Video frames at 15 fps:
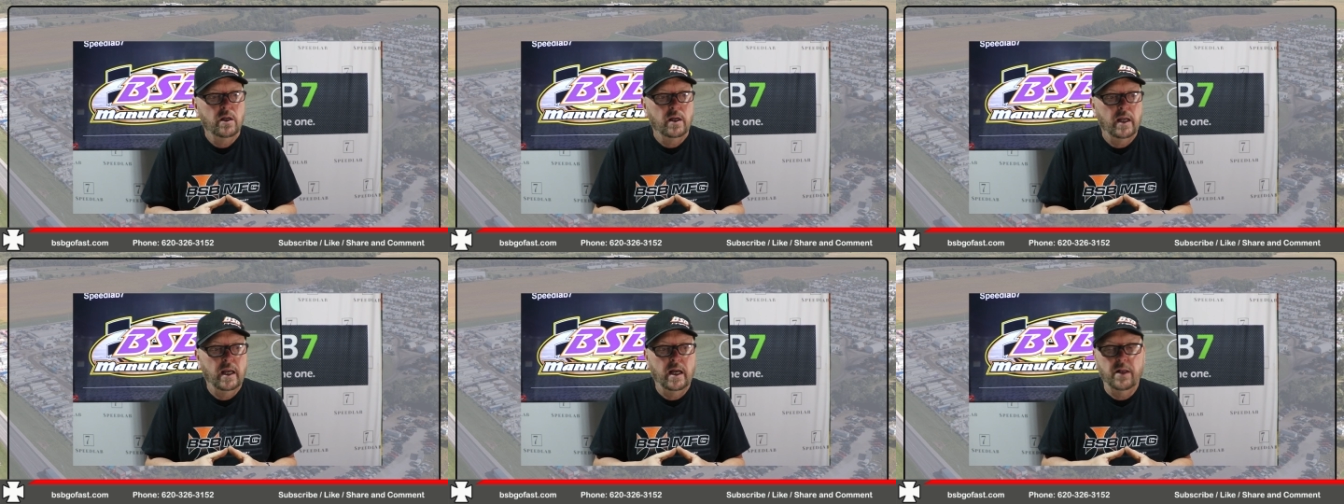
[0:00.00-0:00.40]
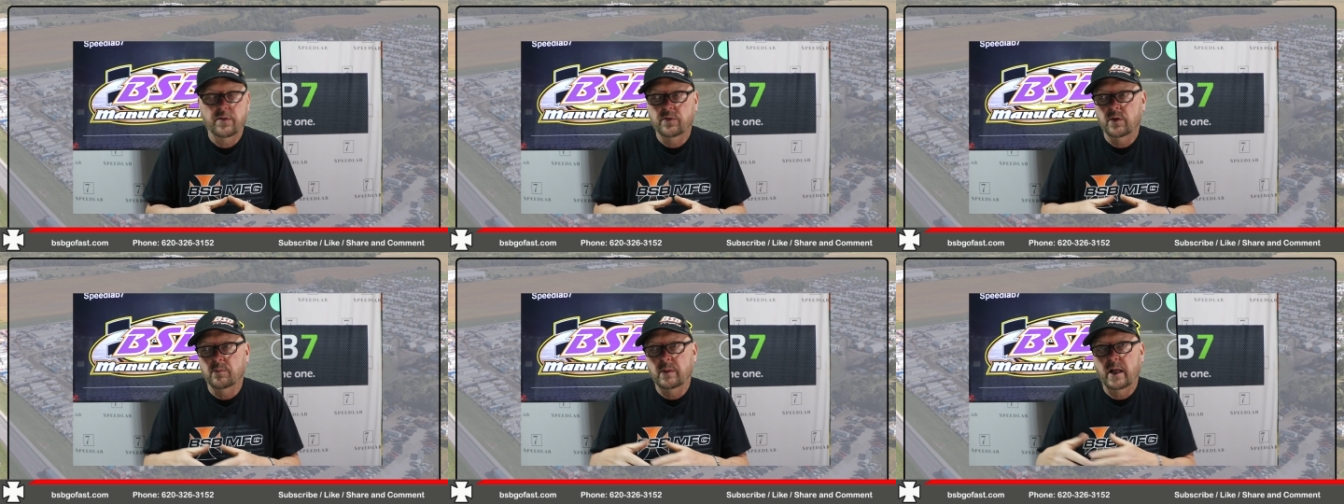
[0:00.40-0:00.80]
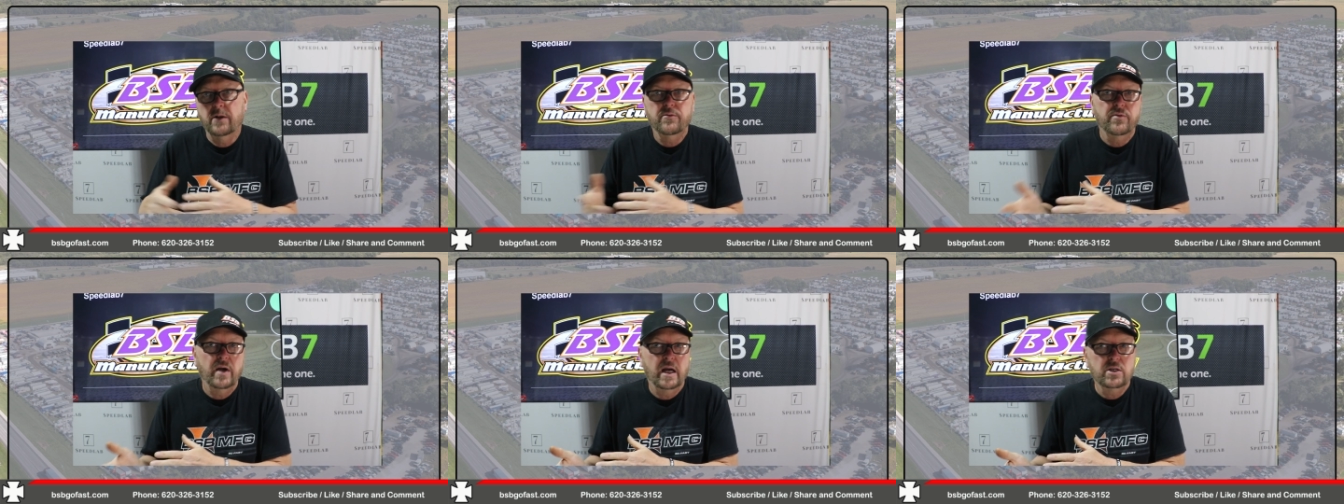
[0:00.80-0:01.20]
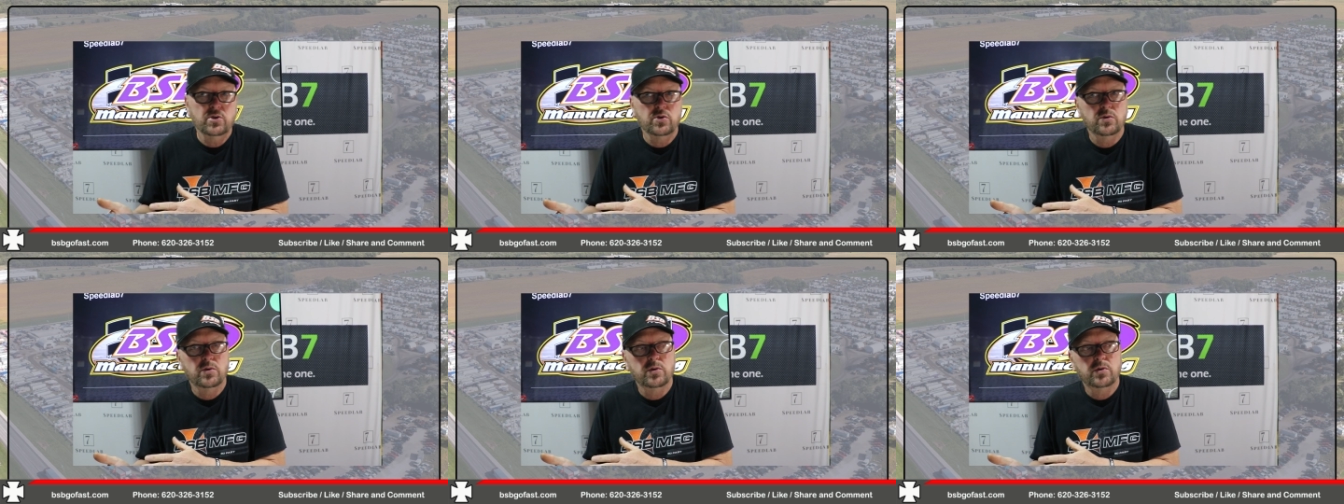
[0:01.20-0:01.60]
and the
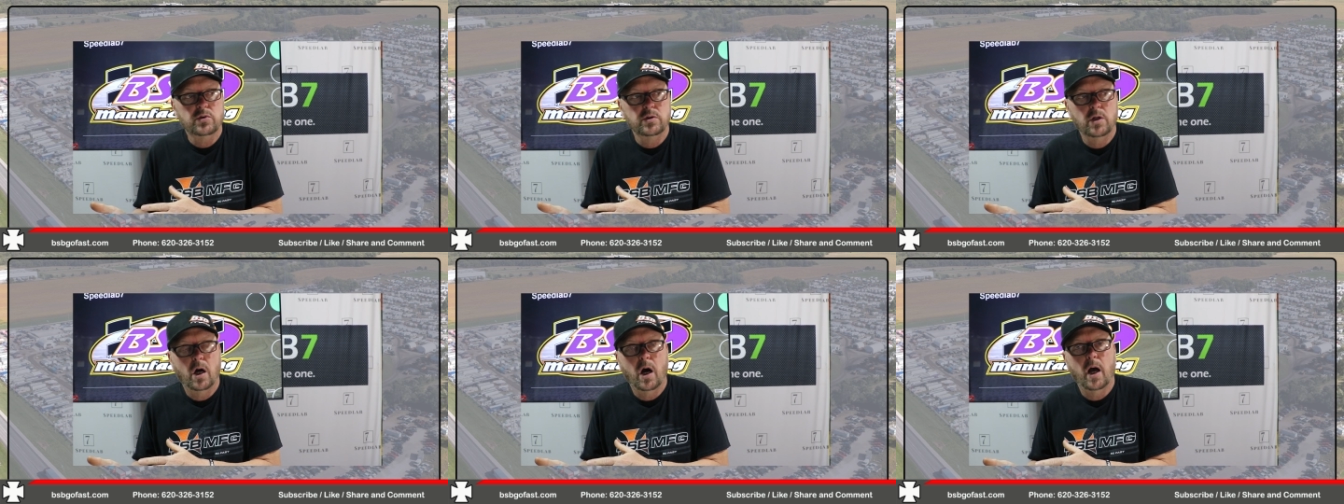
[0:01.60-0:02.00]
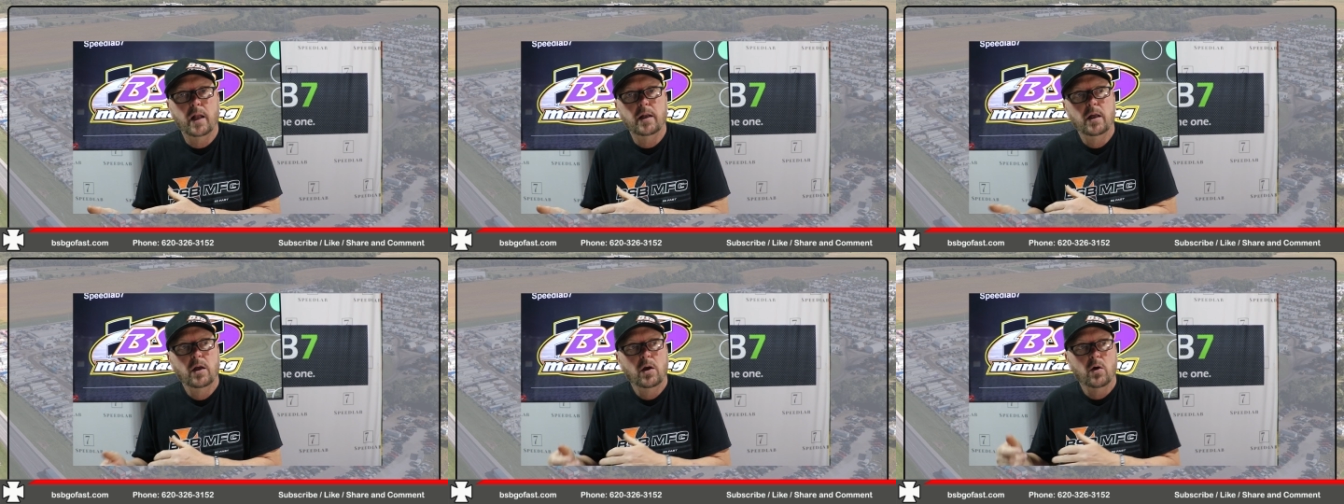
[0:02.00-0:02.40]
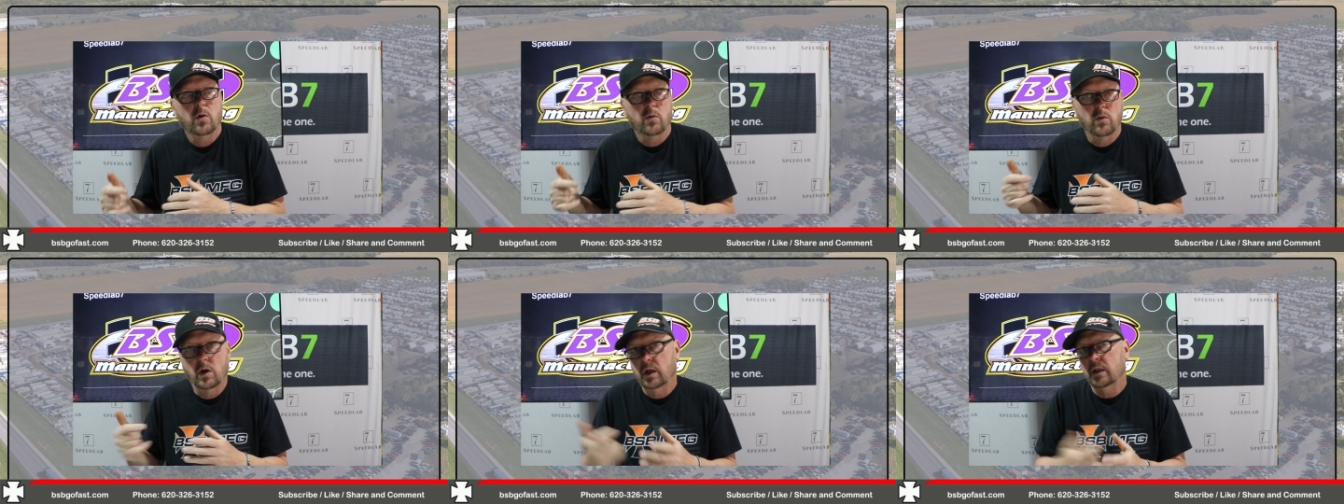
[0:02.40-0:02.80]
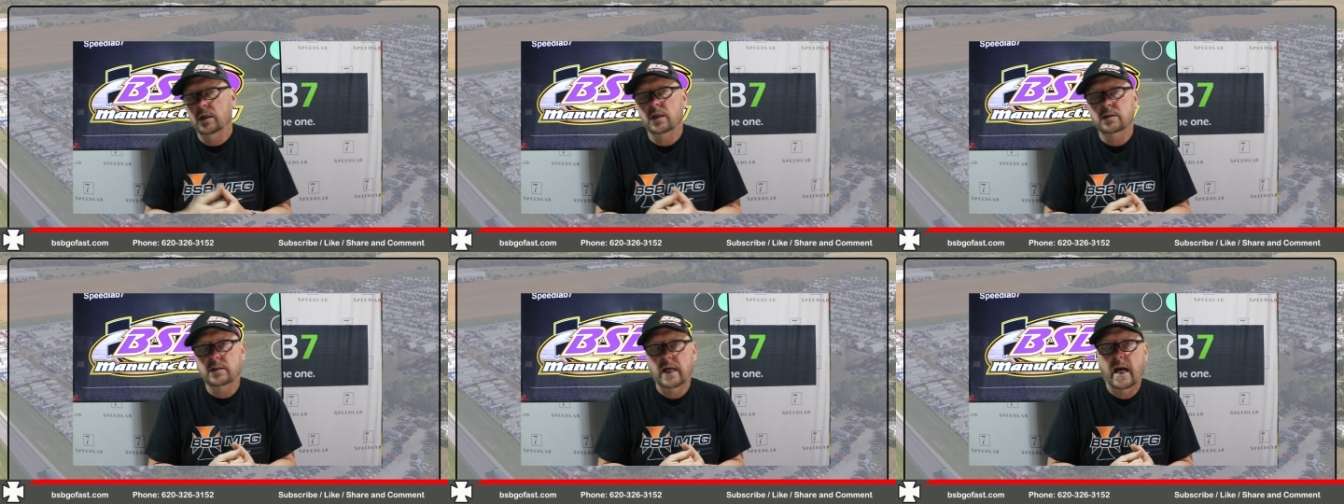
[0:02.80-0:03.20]
manufacturer's not running
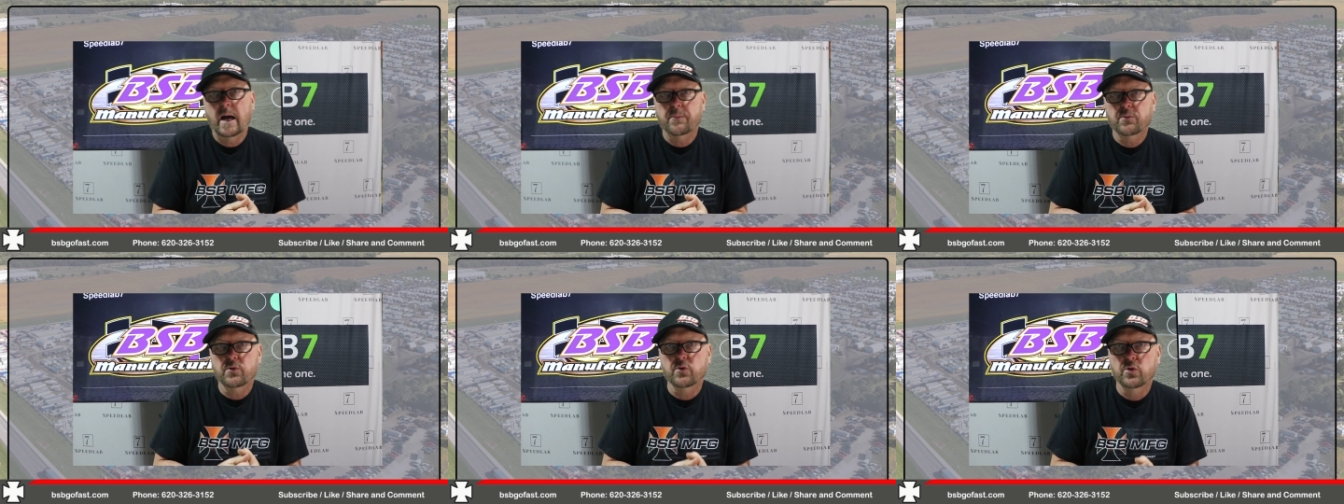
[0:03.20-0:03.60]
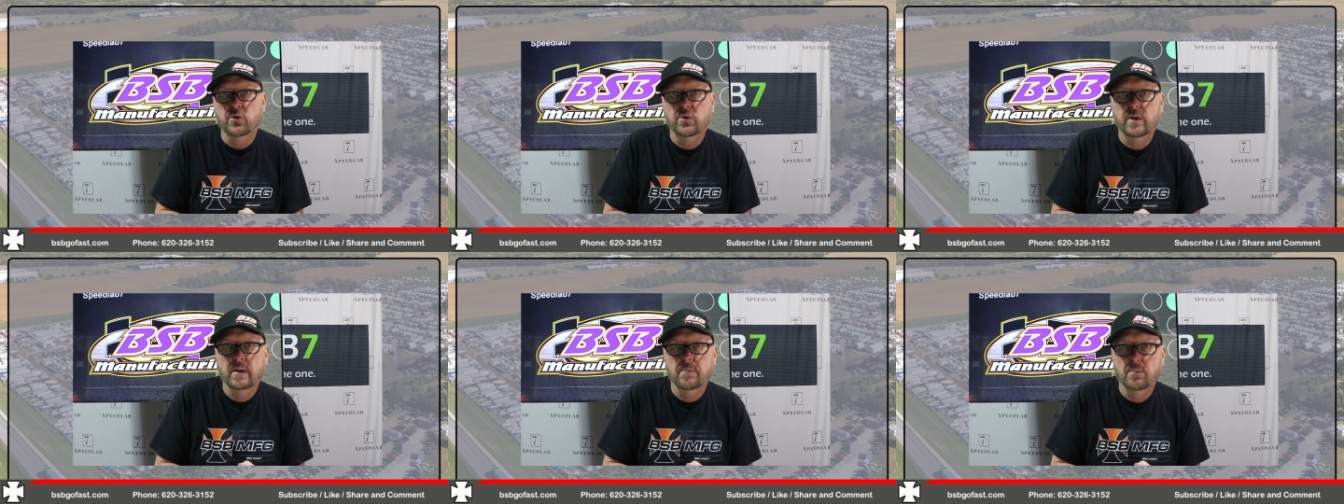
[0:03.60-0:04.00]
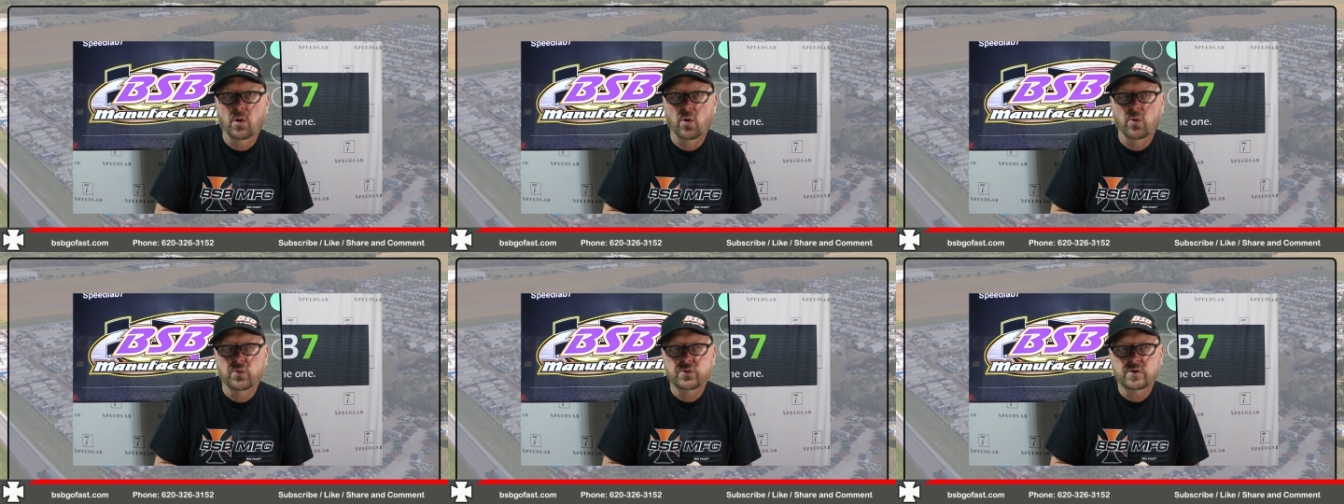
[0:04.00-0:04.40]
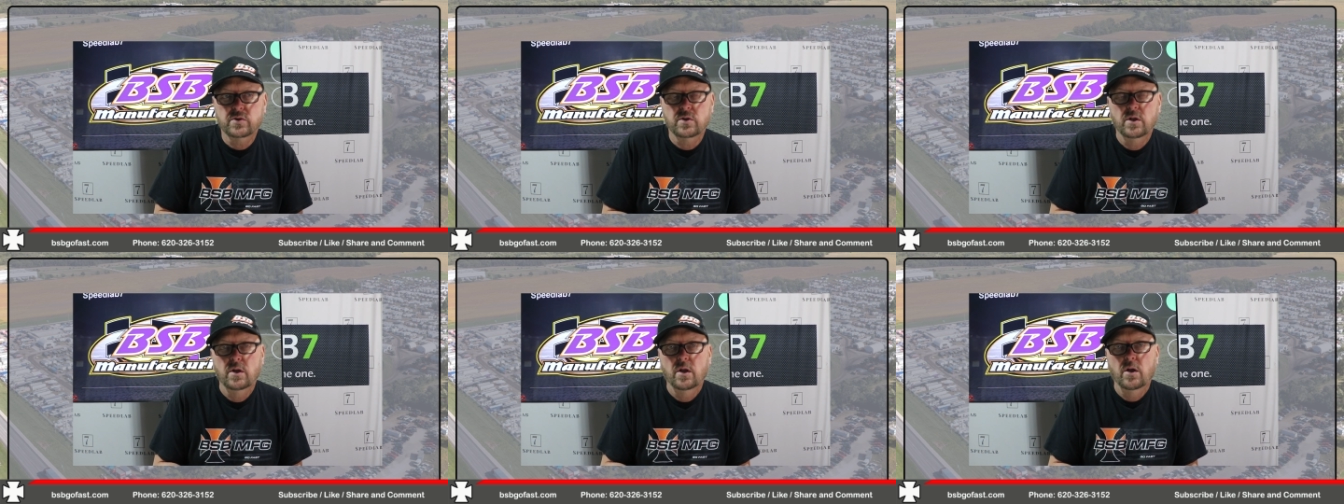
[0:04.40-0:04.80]
a tap through them bolts,